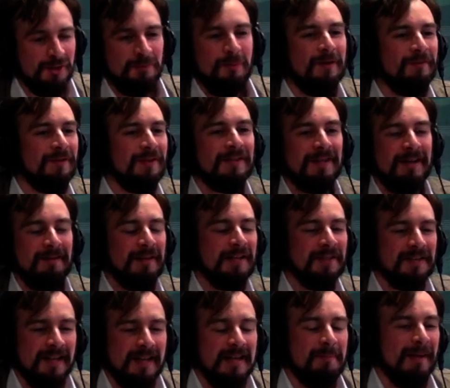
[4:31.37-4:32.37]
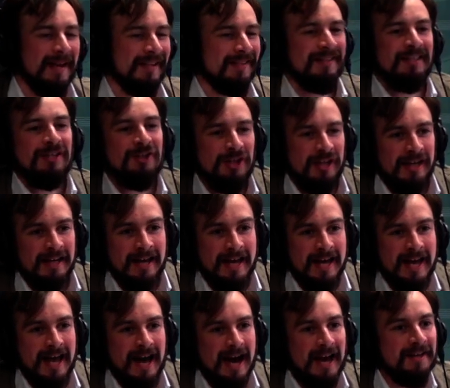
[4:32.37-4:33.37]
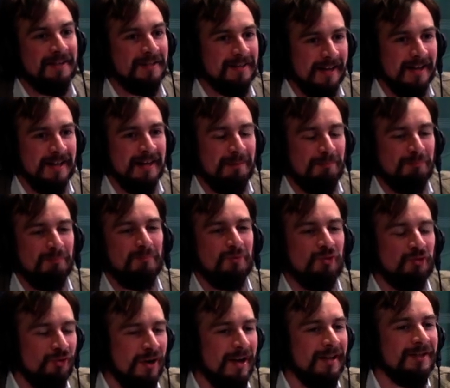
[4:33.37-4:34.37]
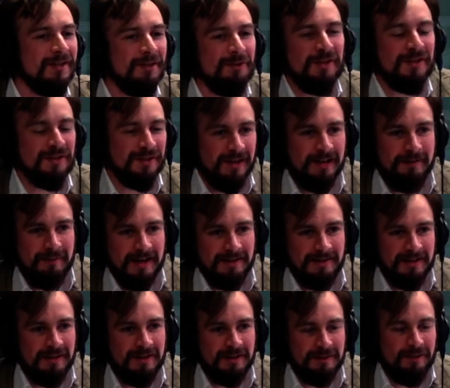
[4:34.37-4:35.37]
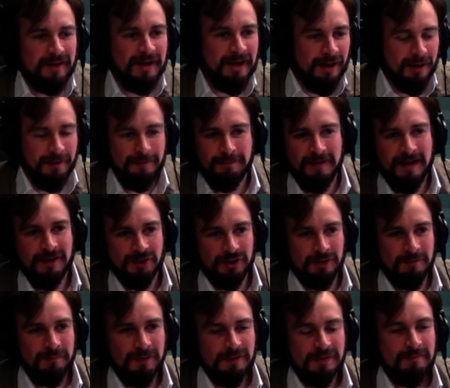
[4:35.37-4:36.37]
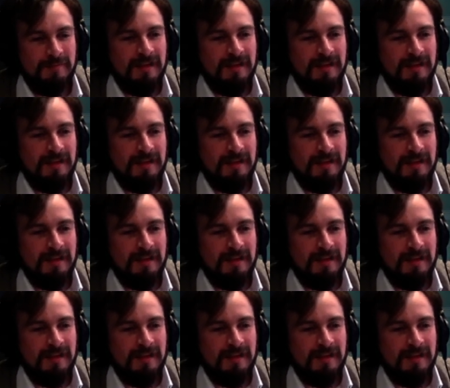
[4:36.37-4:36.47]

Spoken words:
It's just one of these kind of, it's slightly pastiche and slightly trying to do a style of acting that's very out of fashion.